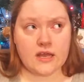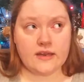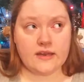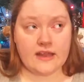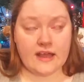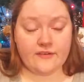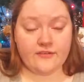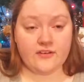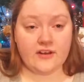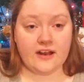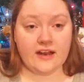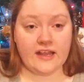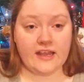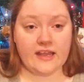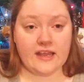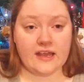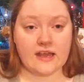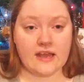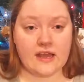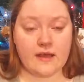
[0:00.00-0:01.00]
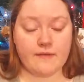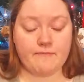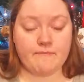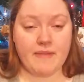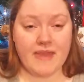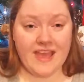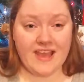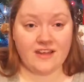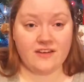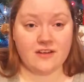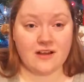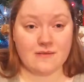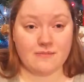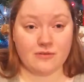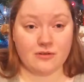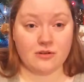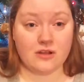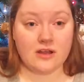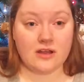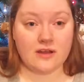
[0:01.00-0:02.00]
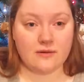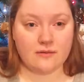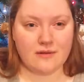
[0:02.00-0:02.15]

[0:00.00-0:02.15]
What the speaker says: definitely a big double,